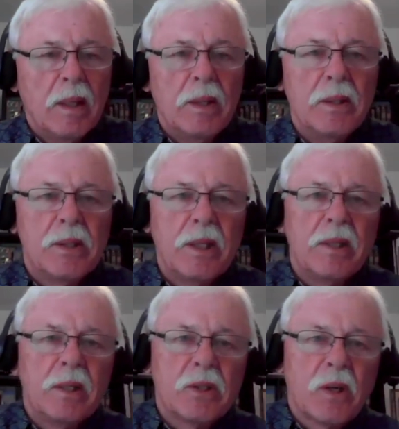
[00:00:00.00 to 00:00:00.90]
You see,
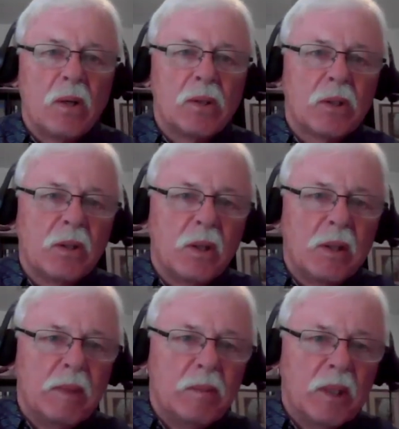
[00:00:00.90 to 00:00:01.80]
there's also
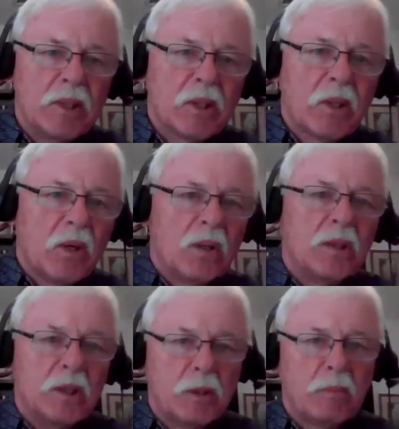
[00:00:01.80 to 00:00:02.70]
going to be what's
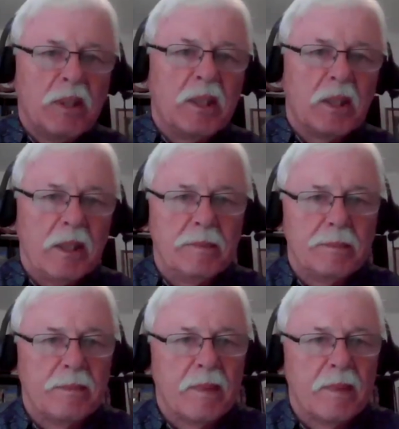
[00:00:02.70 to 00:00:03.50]
called sprinkling,